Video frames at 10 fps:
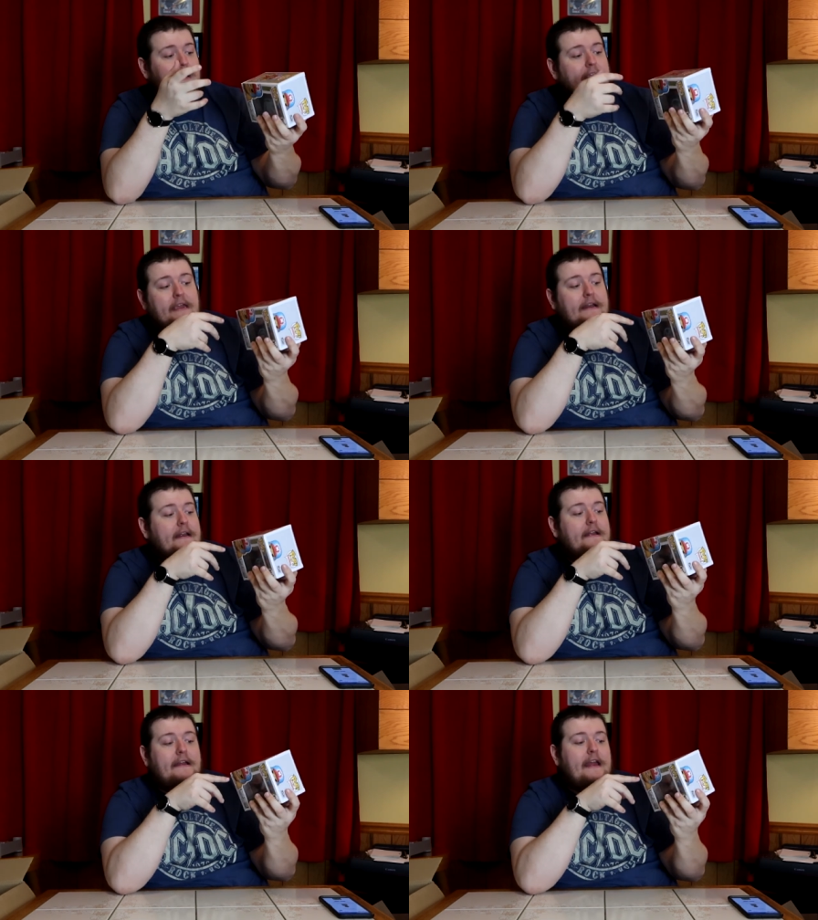again,
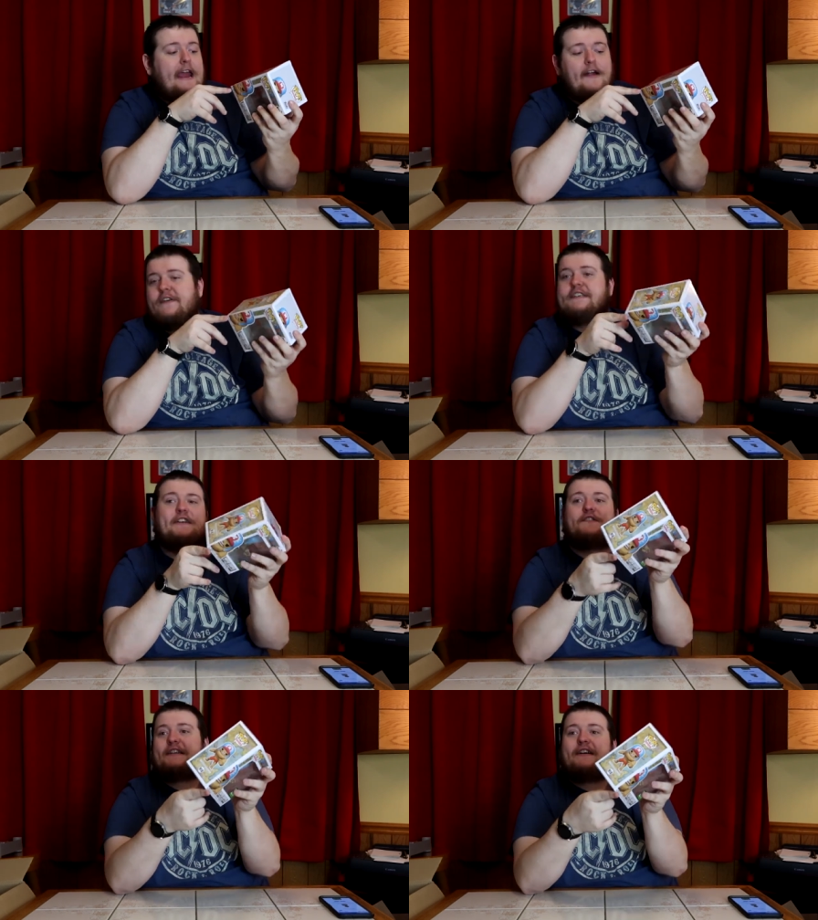every
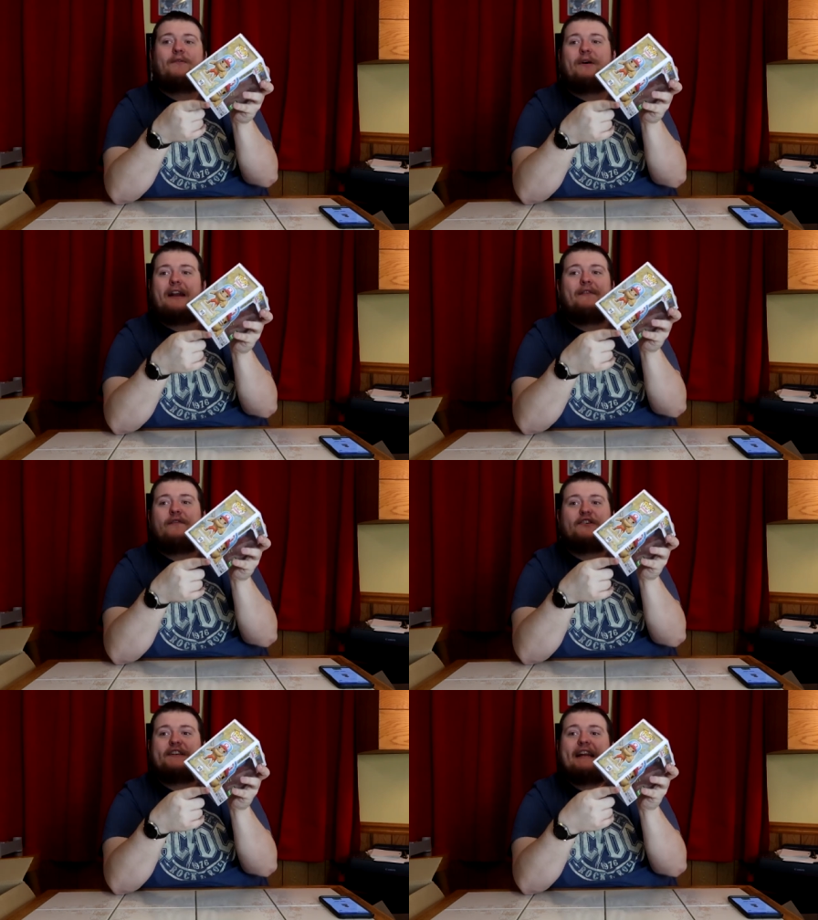single one I've
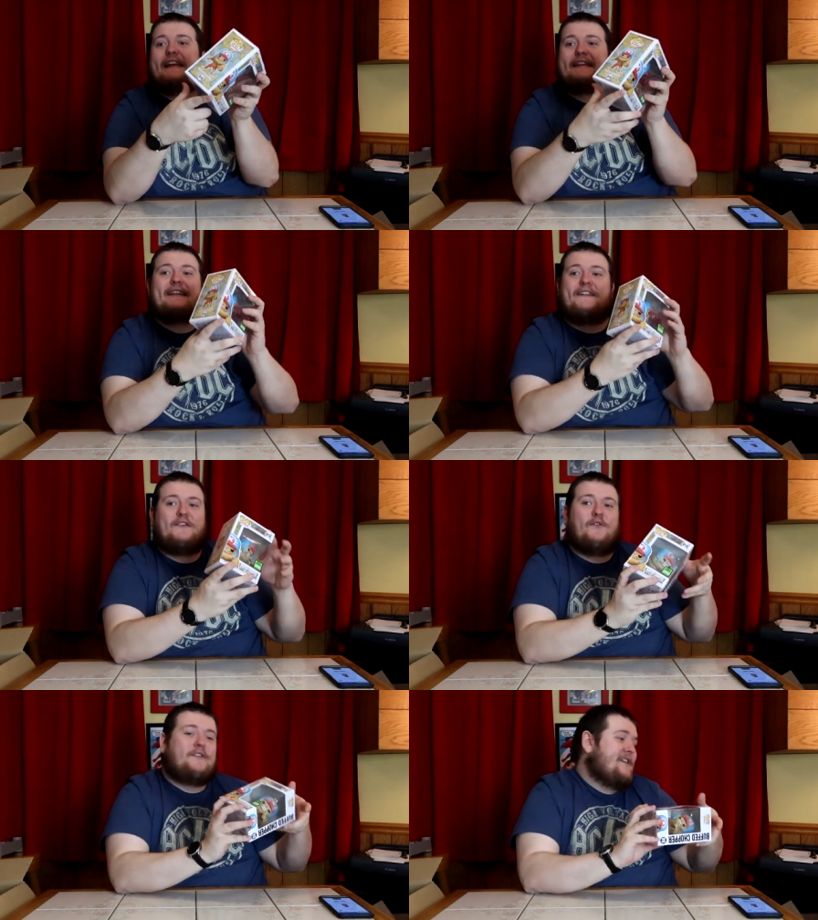ever seen has that little
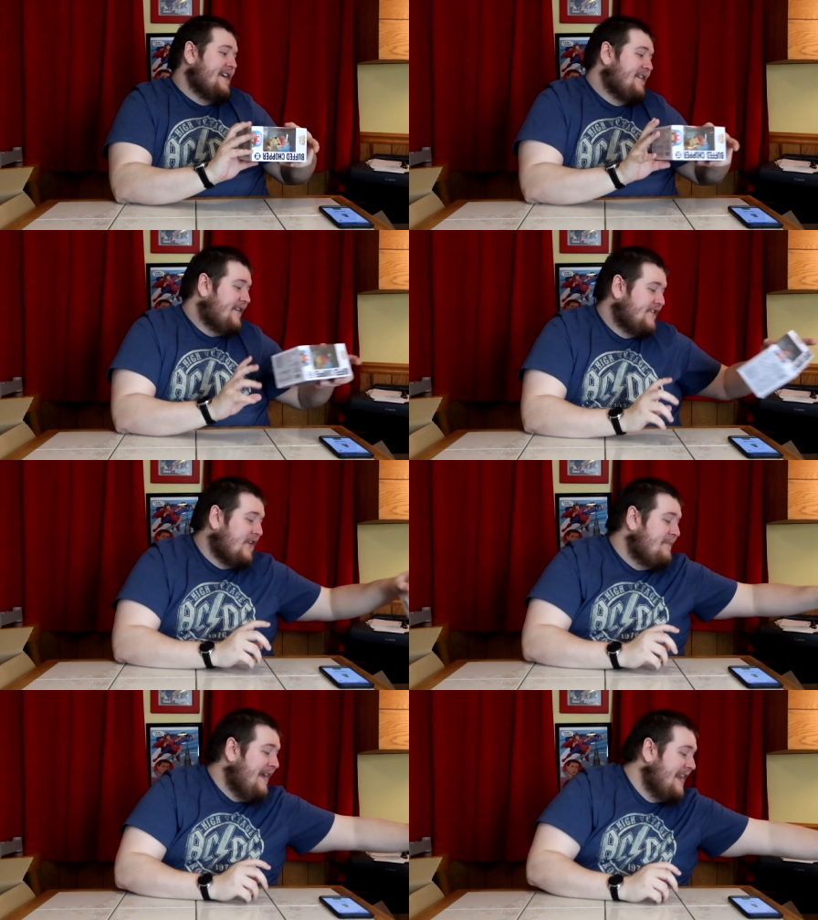corner tear. So
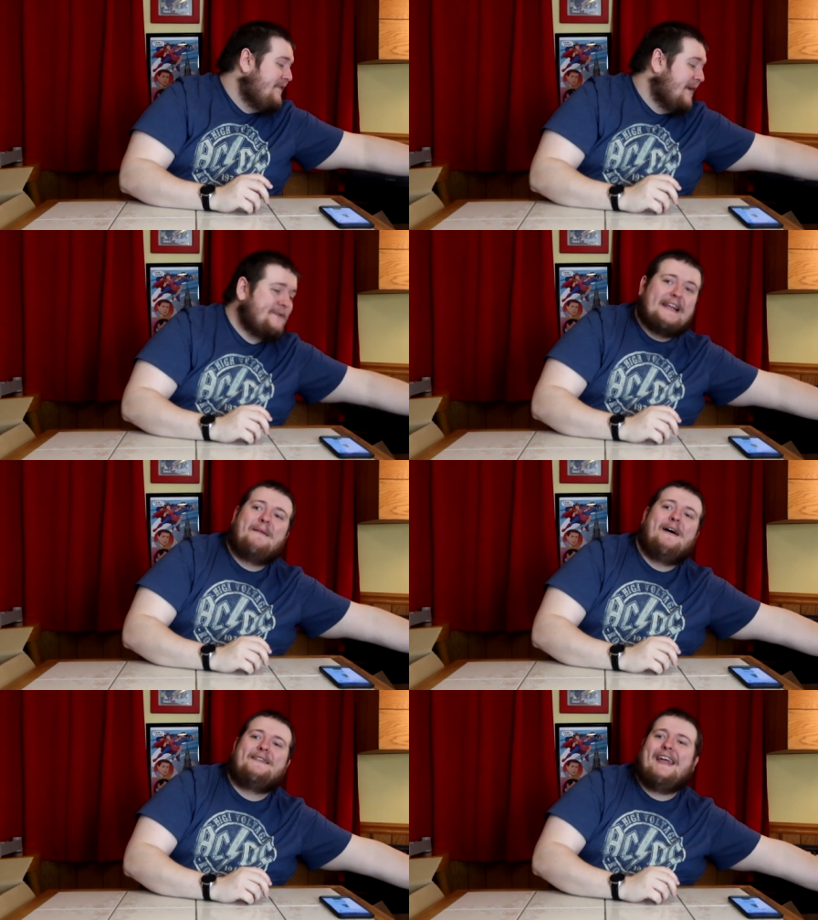I'm not even upset
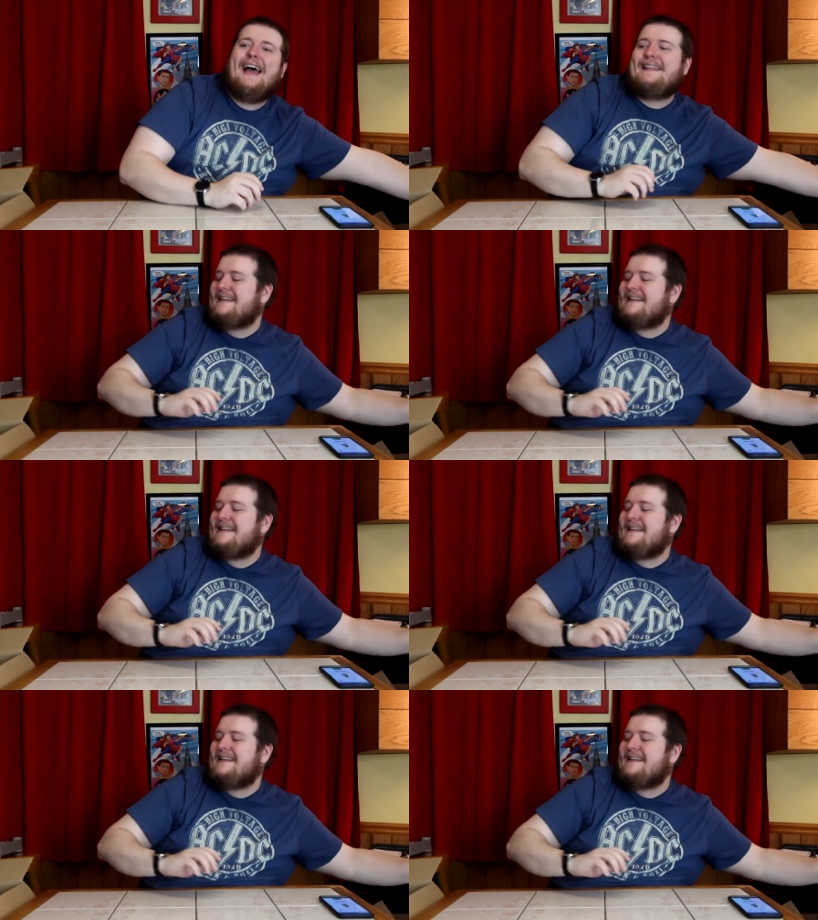about that.